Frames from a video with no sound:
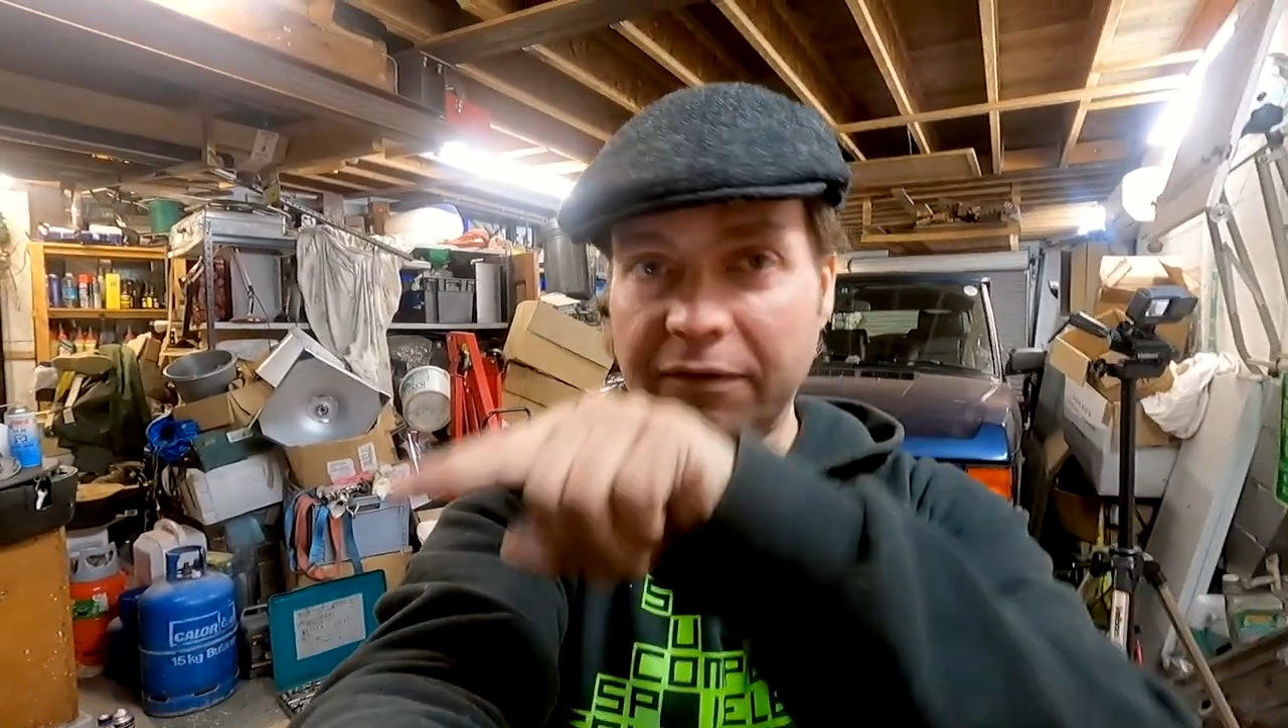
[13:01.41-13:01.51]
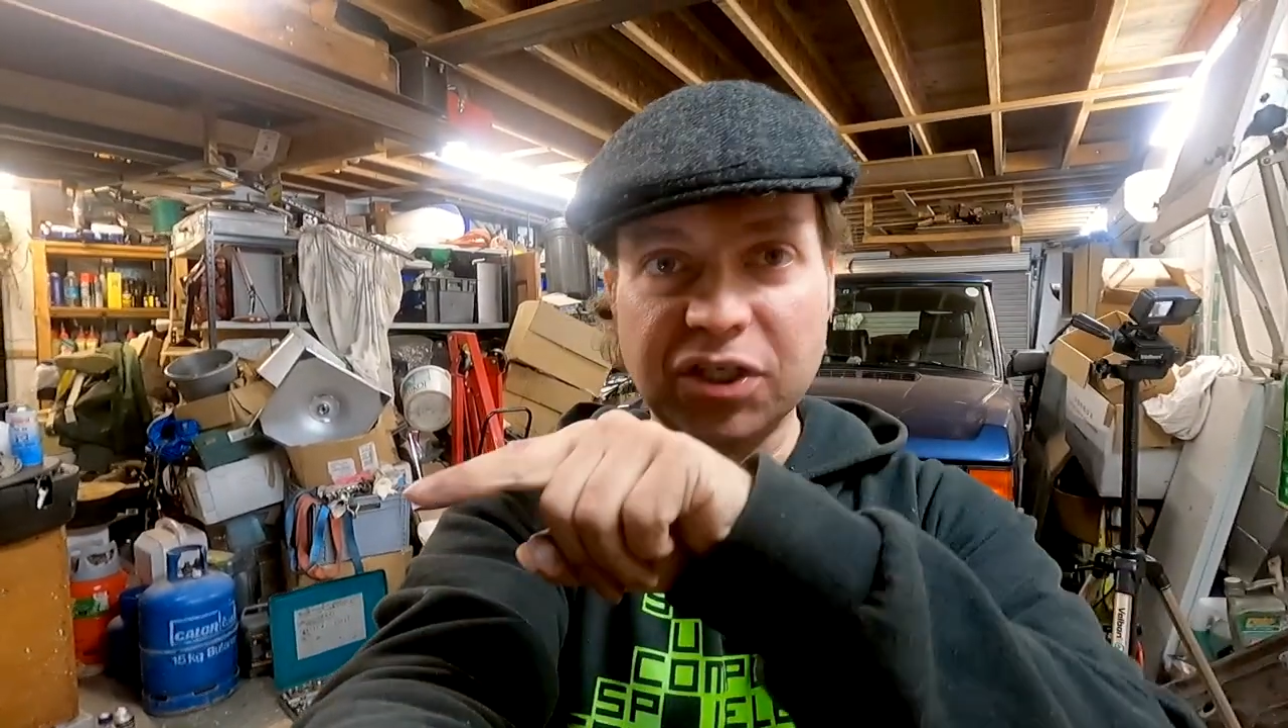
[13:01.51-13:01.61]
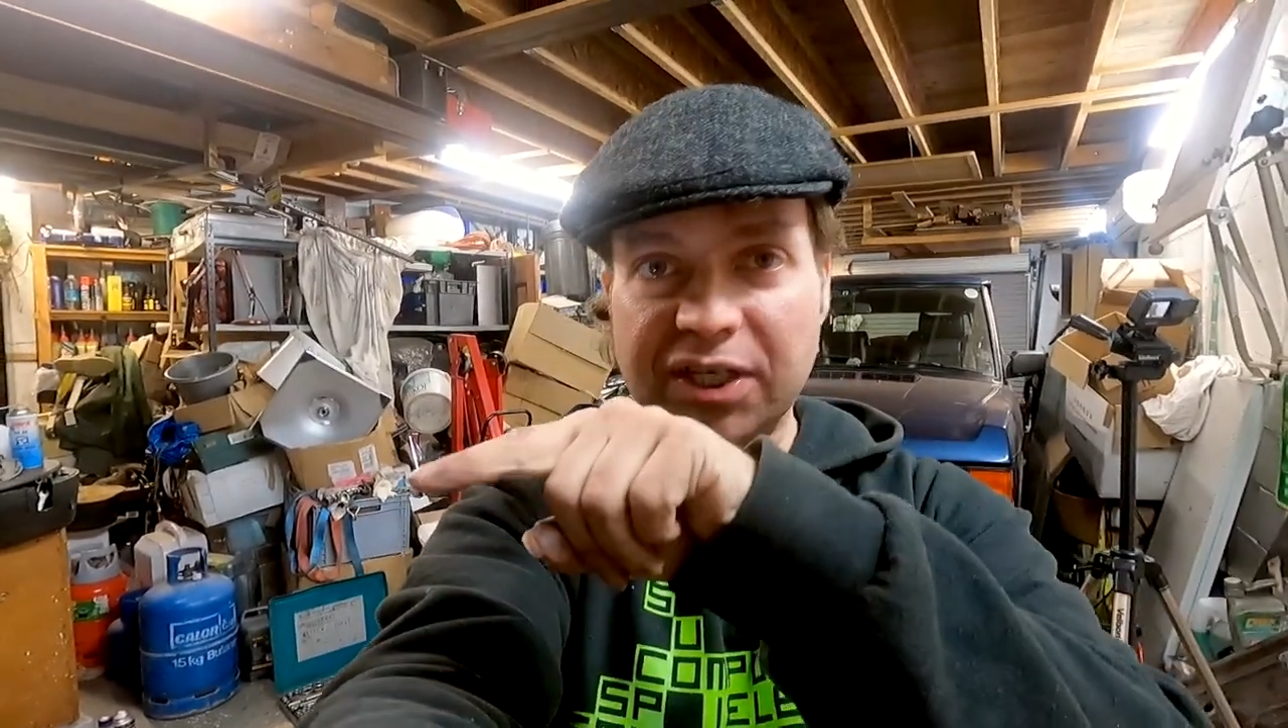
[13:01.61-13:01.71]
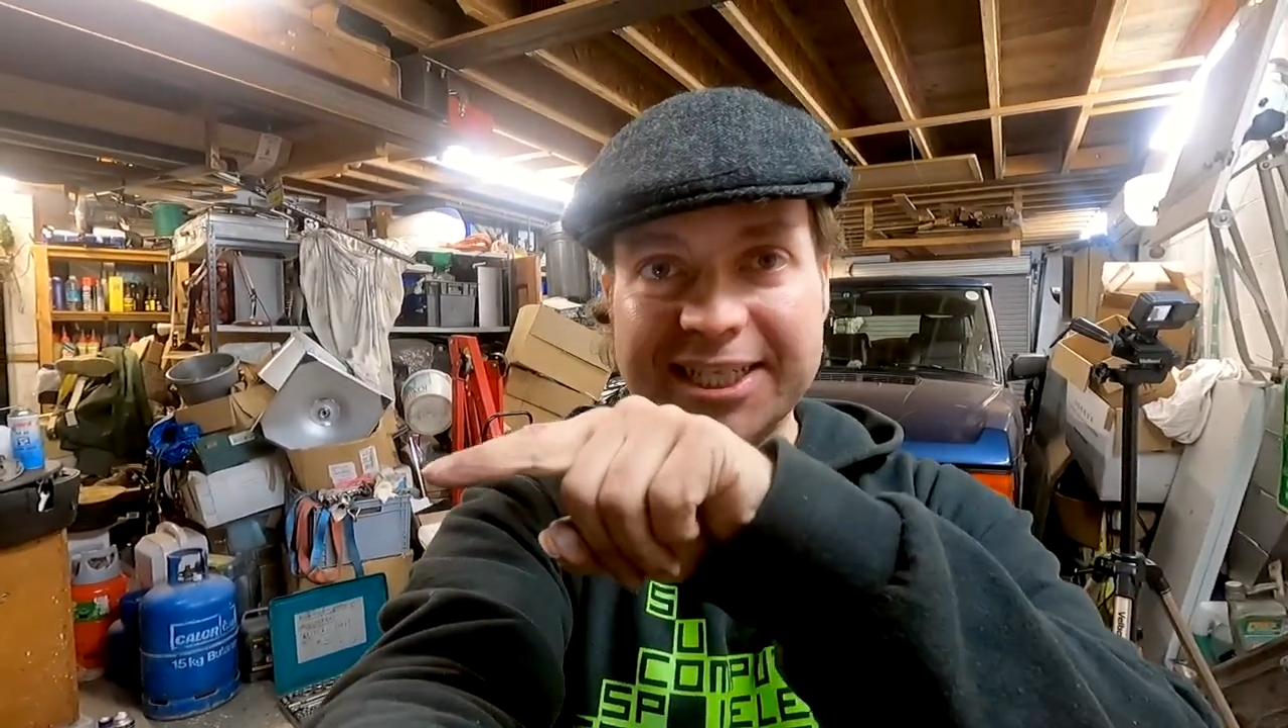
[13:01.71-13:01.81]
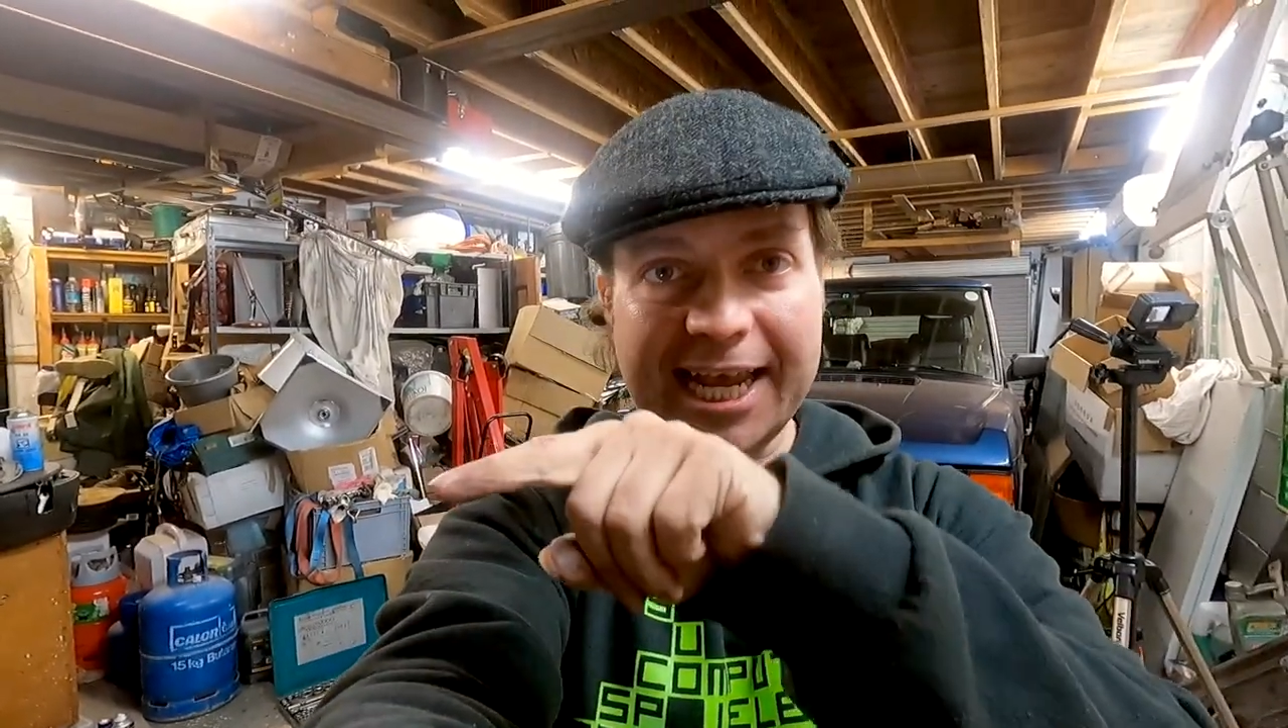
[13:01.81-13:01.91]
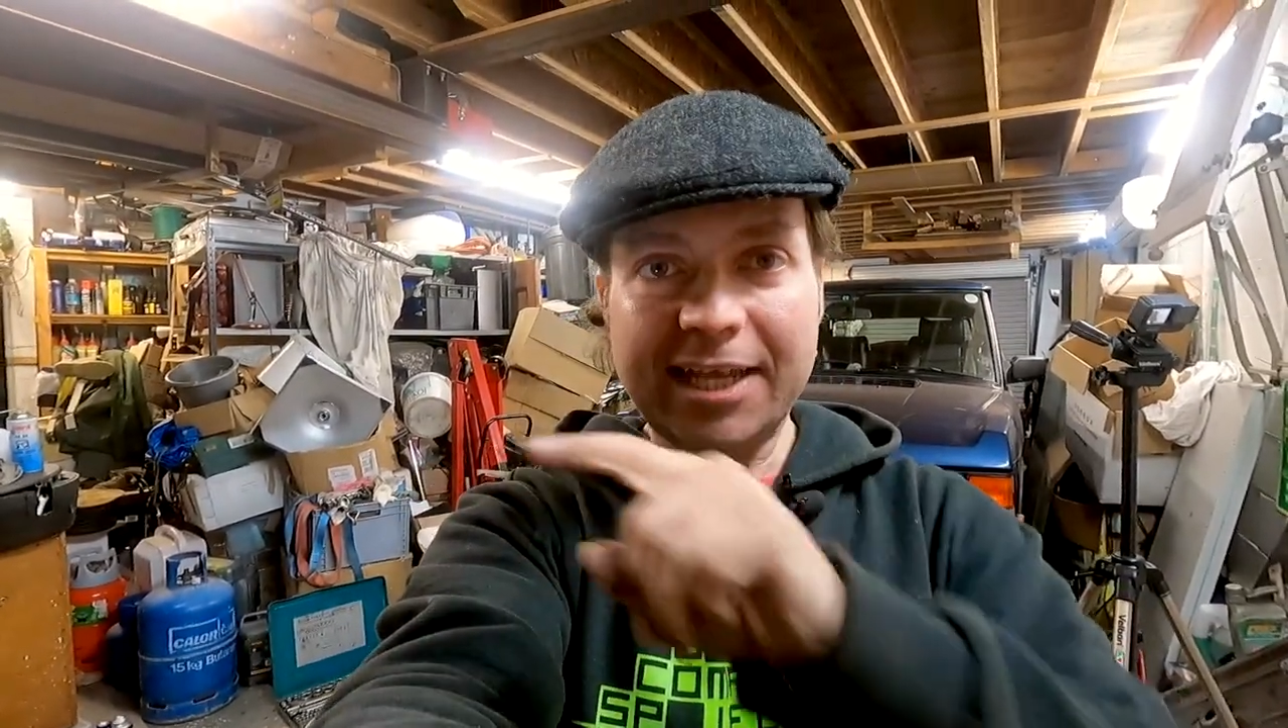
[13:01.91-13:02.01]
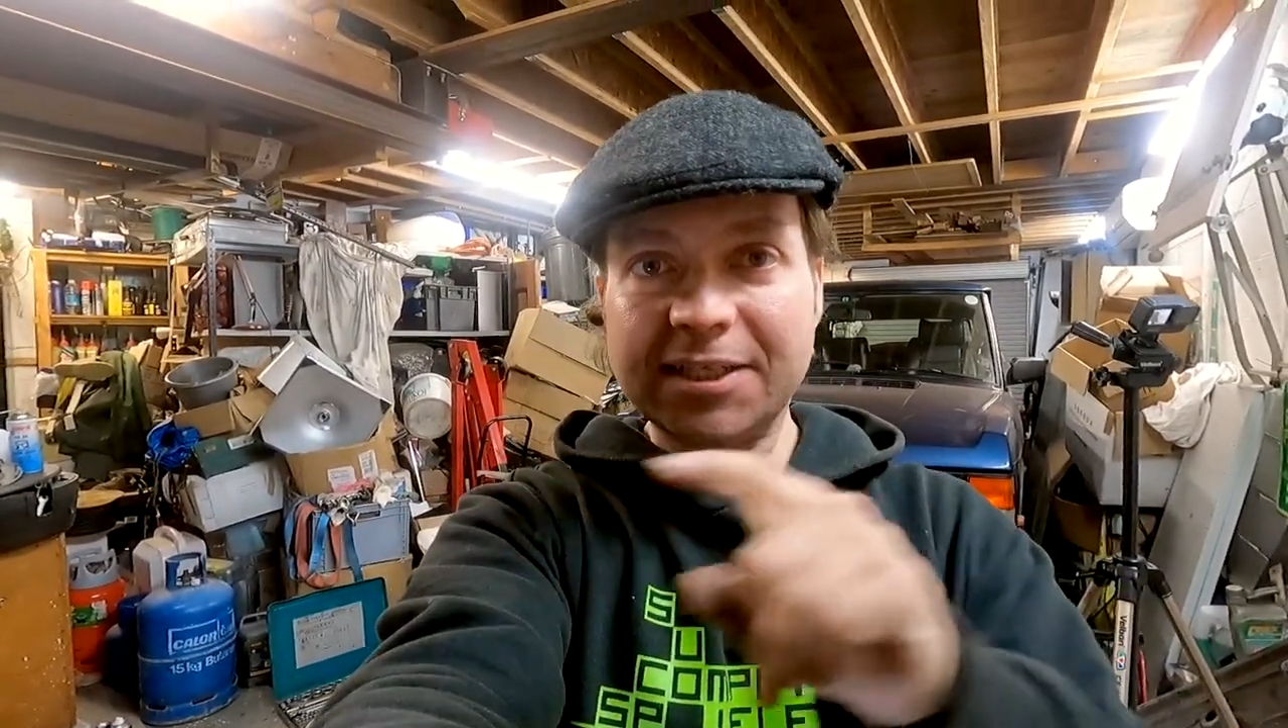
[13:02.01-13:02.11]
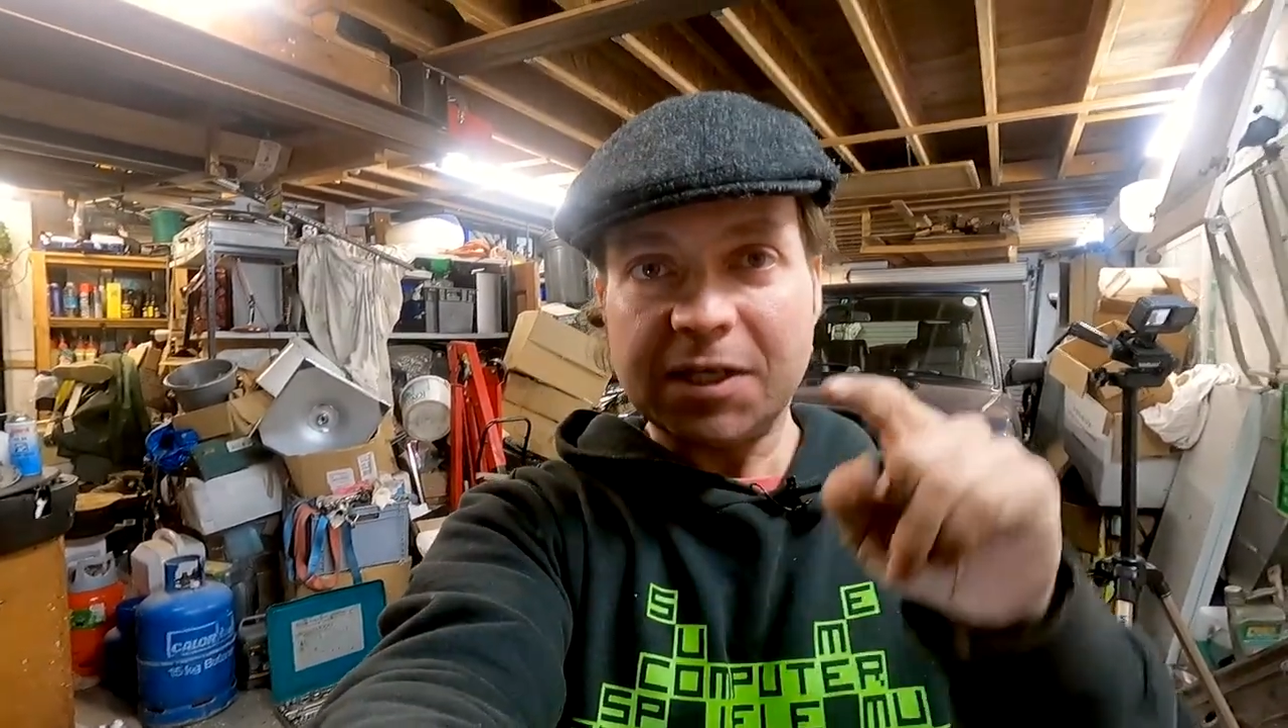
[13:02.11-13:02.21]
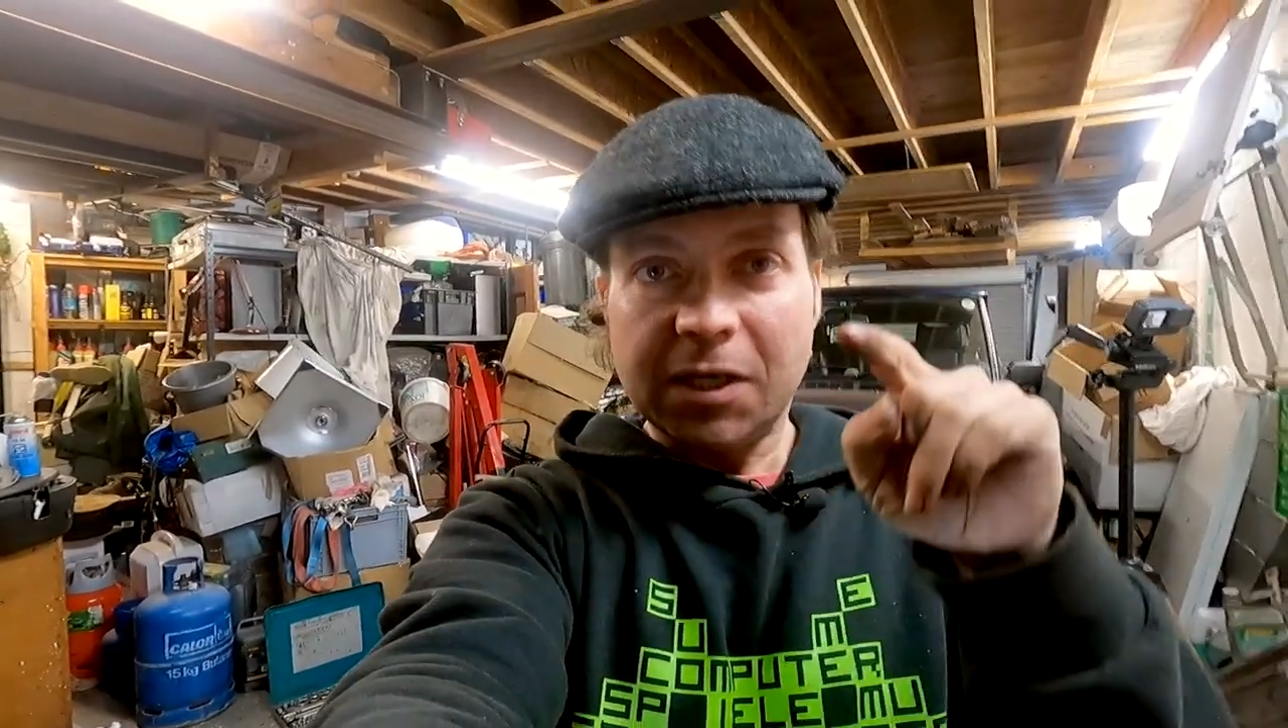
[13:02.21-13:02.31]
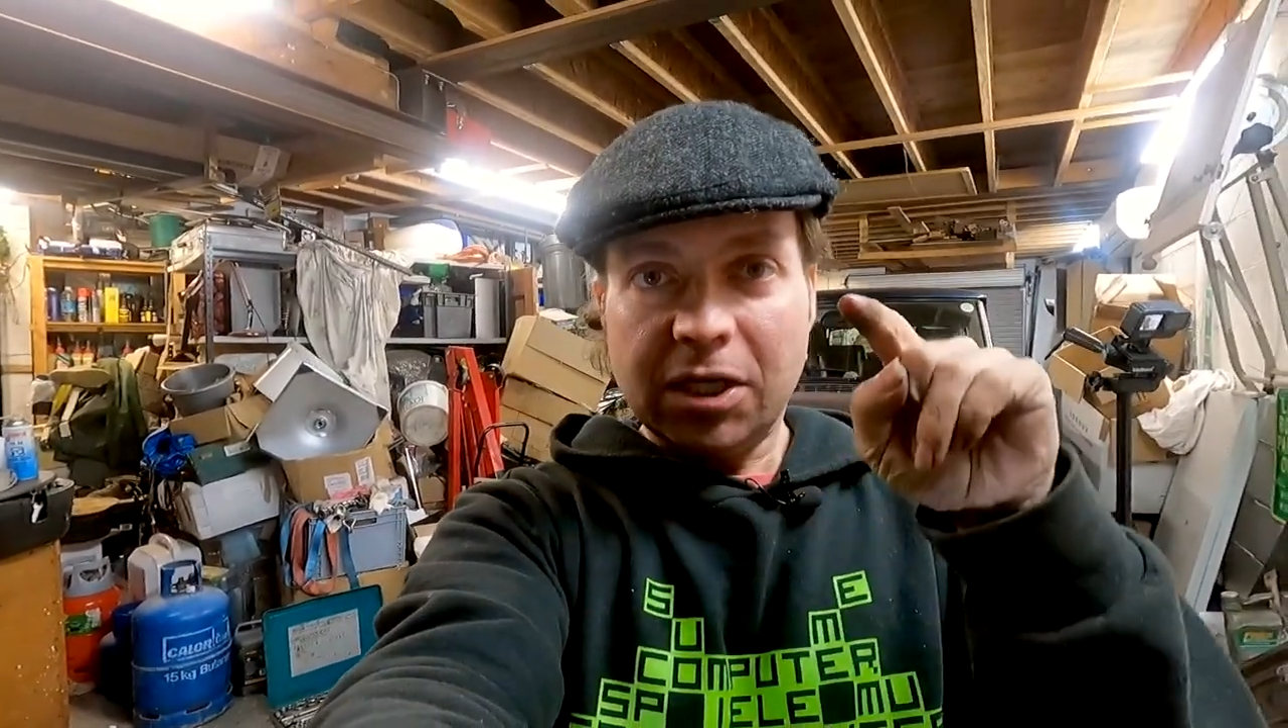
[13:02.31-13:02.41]
I've done a
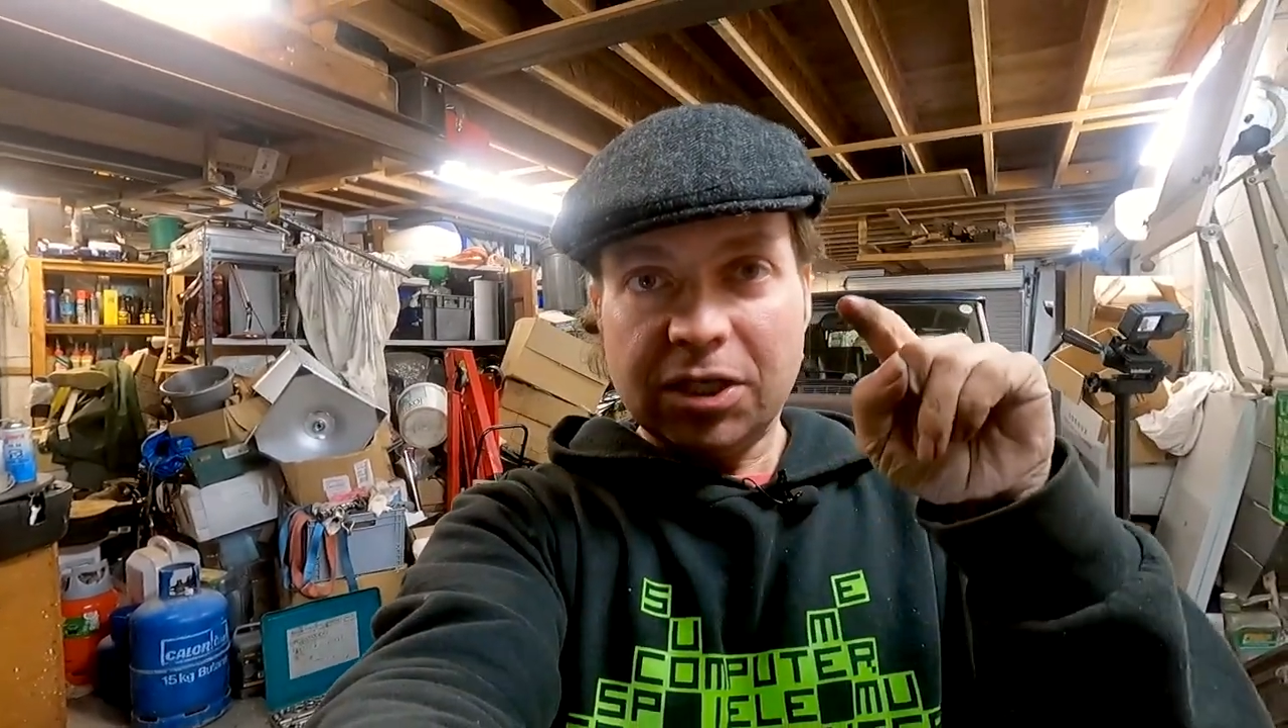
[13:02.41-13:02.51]
test,